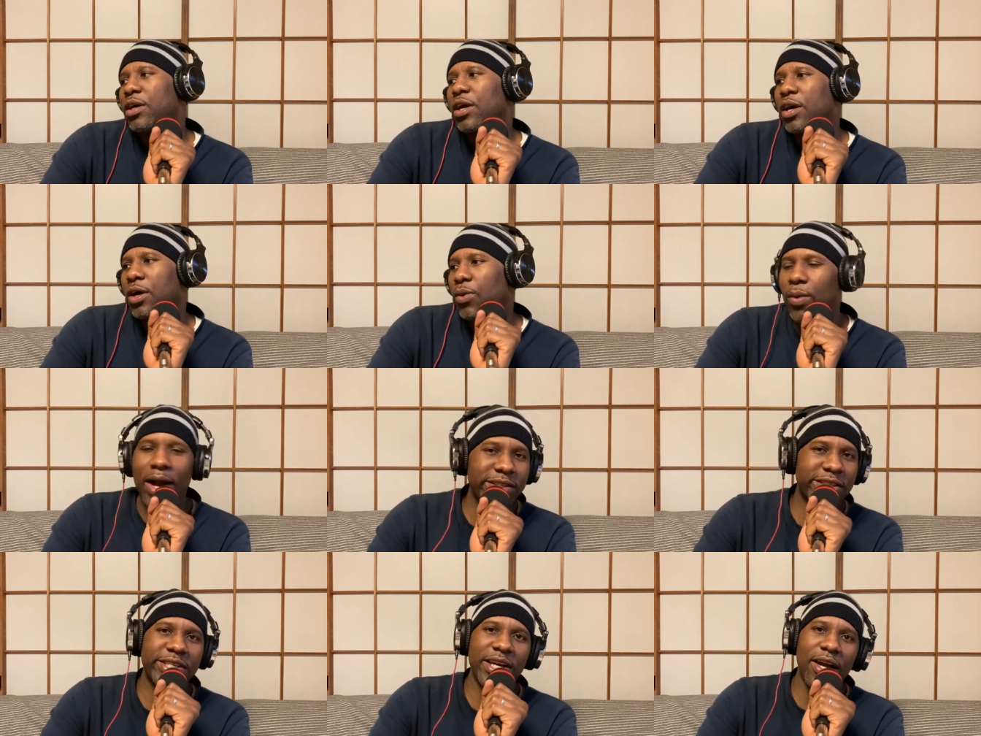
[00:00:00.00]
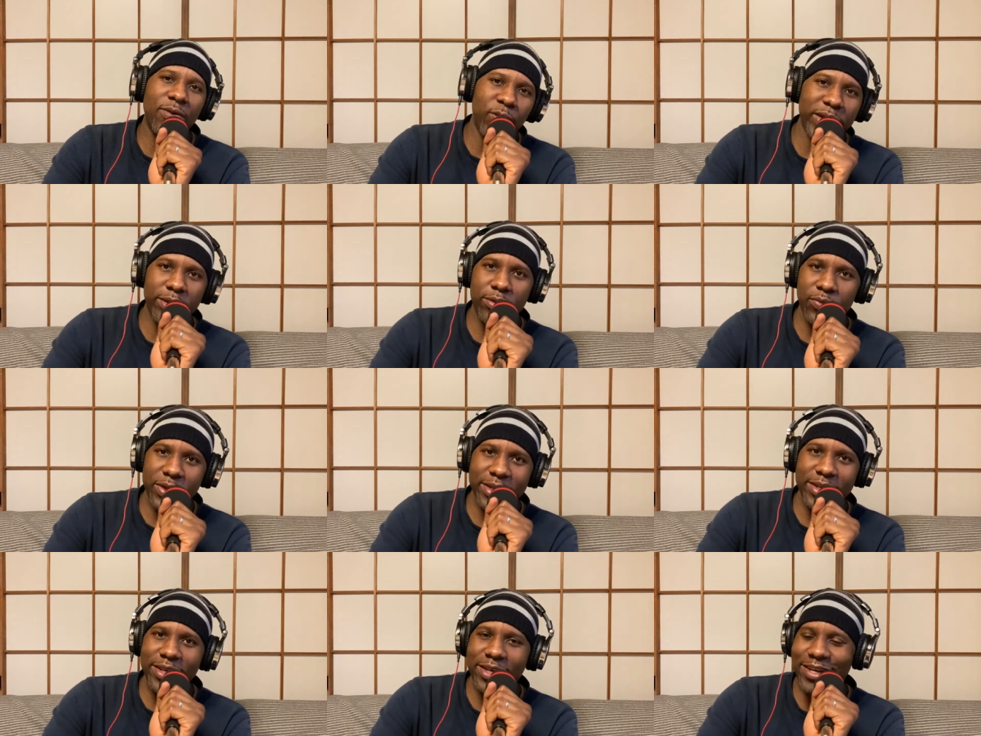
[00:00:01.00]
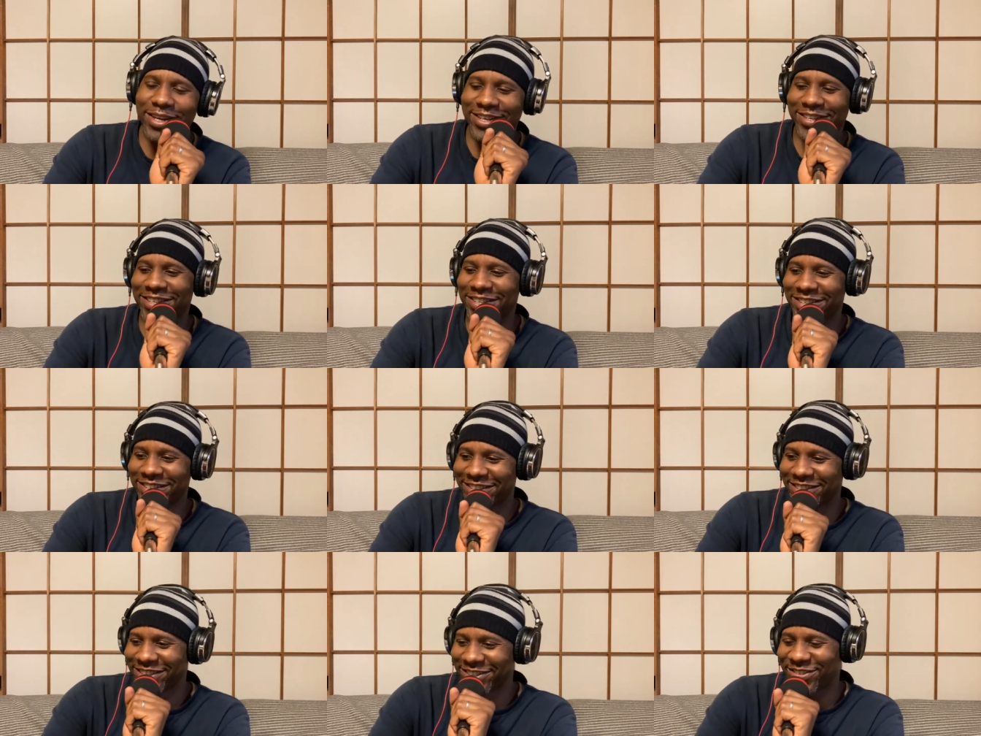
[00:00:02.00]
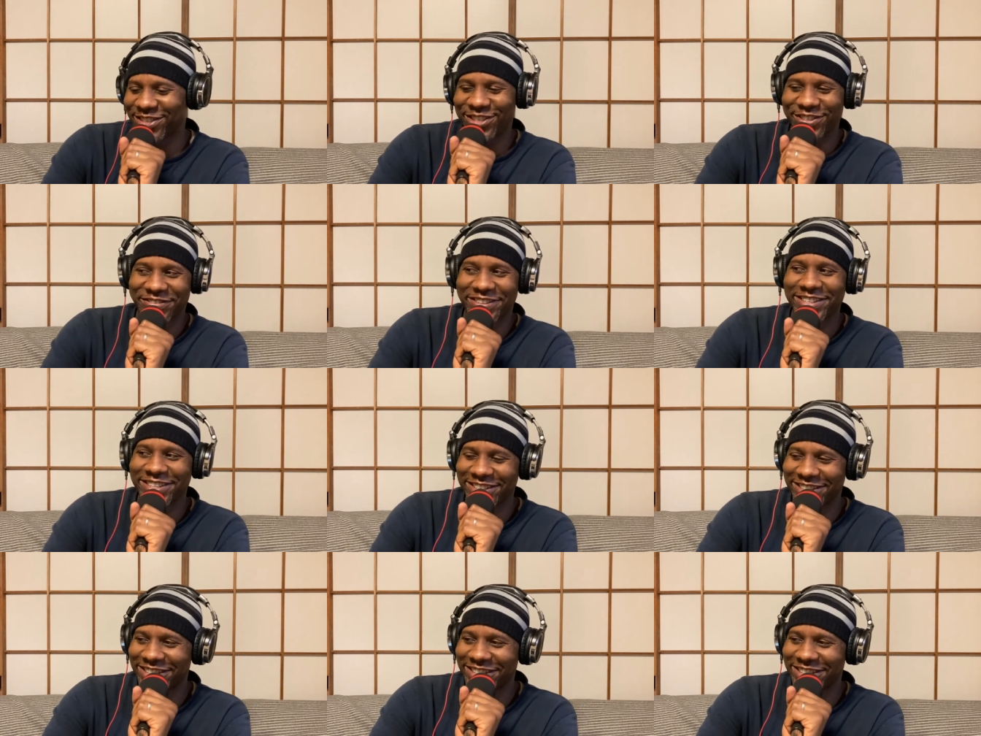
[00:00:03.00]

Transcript: Watched John Wick 3, which is funny.